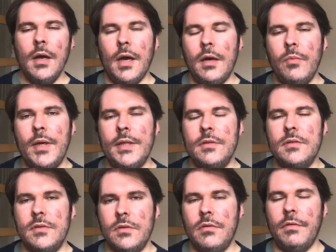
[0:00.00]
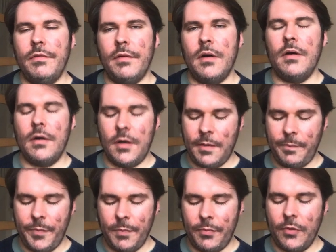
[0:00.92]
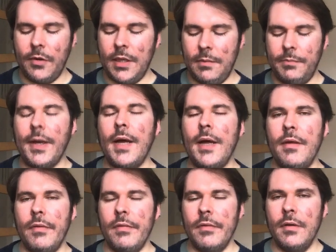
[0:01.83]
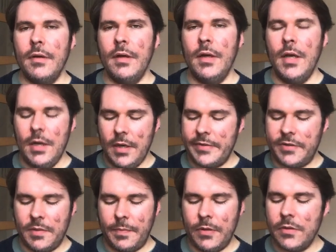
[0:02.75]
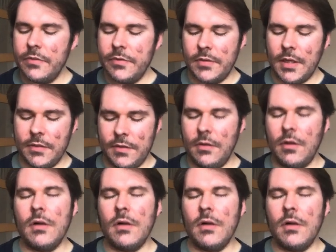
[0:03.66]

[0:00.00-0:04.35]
I went so far up the broken path I supposed I should